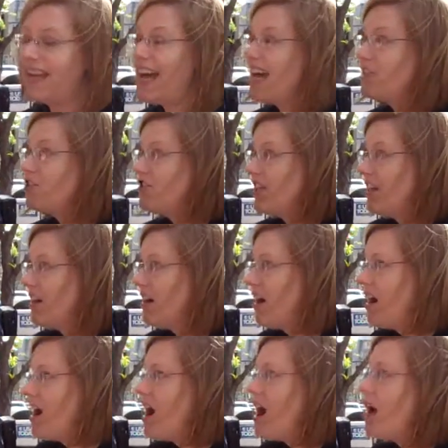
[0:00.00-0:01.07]
Last
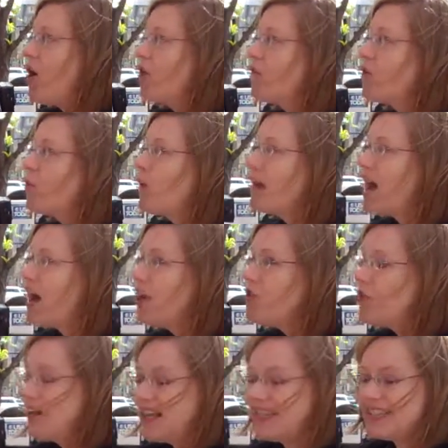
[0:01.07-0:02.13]
year, over
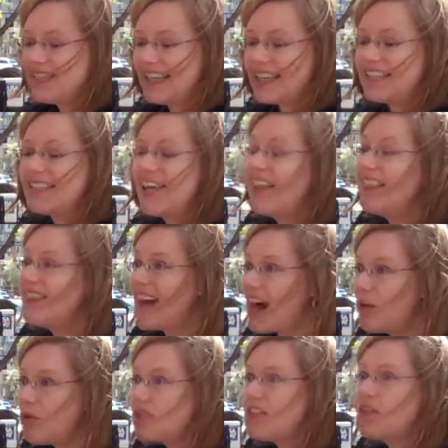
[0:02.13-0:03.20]
106
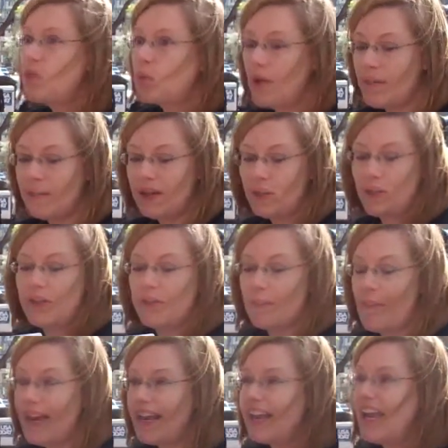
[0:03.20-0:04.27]
1,000 women with
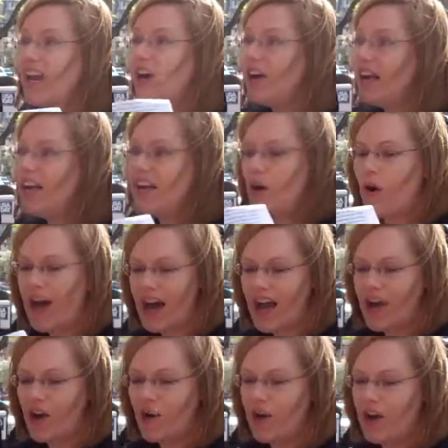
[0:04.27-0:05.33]
Medicare in
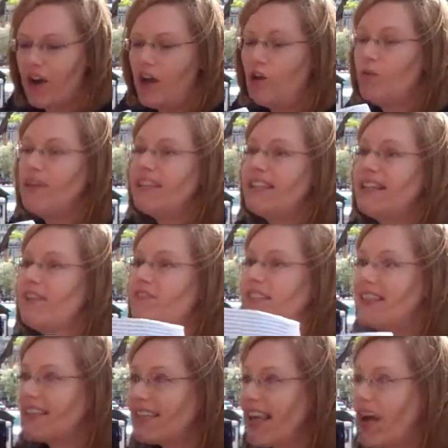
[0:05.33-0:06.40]
Ohio receive
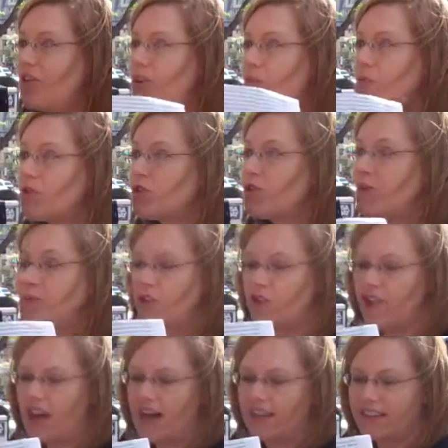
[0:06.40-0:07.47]
discounted prescription
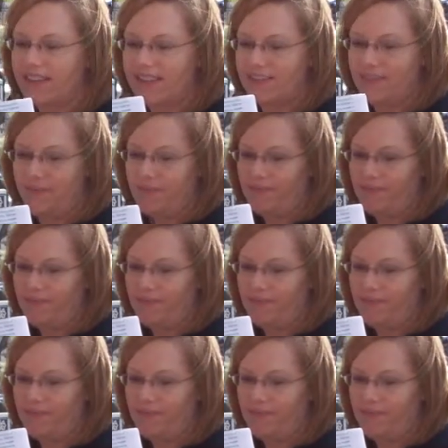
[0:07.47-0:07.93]
drugs